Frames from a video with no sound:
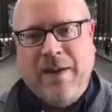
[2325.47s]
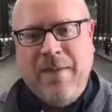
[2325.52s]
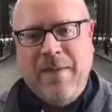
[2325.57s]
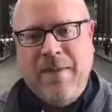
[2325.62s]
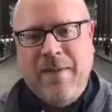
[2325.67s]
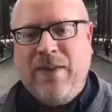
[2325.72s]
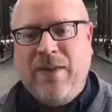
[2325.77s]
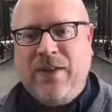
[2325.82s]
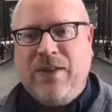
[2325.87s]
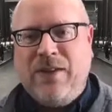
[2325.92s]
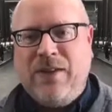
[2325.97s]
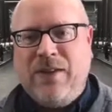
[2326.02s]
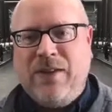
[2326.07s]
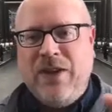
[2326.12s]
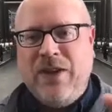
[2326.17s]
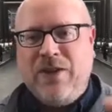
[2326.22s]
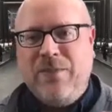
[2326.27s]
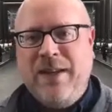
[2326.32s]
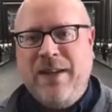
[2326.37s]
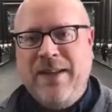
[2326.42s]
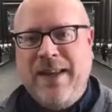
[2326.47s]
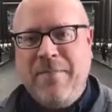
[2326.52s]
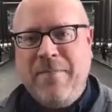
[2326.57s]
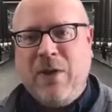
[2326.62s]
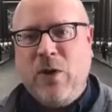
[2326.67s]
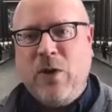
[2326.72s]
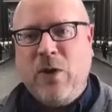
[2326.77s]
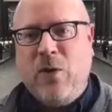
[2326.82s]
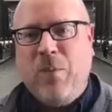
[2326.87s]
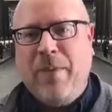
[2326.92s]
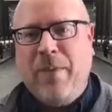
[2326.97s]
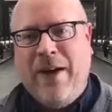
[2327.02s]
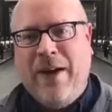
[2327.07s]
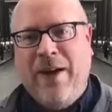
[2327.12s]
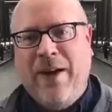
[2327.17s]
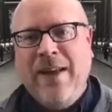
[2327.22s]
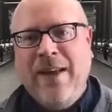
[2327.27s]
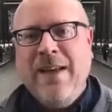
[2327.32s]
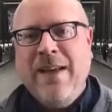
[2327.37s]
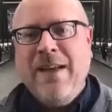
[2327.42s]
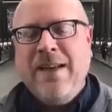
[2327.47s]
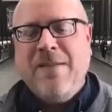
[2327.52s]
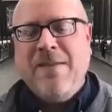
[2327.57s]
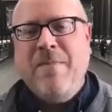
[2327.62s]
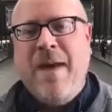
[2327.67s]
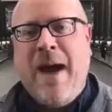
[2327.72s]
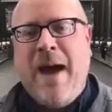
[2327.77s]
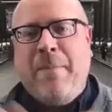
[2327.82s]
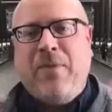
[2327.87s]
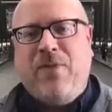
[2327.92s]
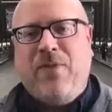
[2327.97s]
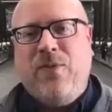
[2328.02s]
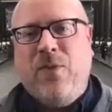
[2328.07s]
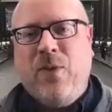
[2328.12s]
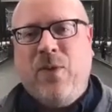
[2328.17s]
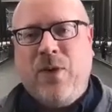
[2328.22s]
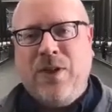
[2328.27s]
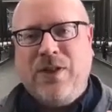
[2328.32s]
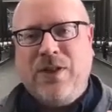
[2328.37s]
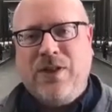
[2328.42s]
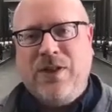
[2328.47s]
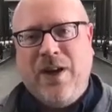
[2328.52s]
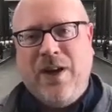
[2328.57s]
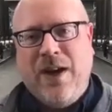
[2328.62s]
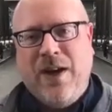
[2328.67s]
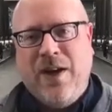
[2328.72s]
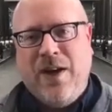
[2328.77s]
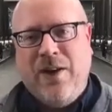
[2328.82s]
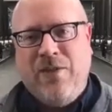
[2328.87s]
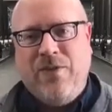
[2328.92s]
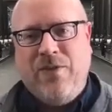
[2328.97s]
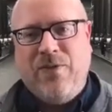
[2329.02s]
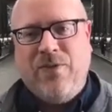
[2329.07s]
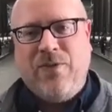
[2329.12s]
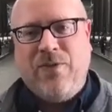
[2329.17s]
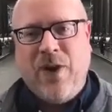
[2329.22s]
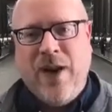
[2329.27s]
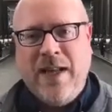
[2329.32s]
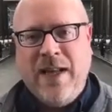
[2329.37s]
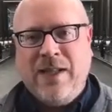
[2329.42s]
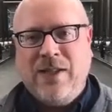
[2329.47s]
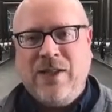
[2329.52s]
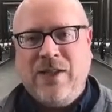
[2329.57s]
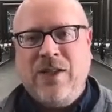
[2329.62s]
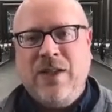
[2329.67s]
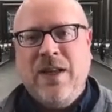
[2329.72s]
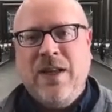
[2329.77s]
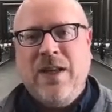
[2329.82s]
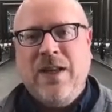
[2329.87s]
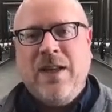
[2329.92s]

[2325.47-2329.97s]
had this gentleman named Colbert map the forests of France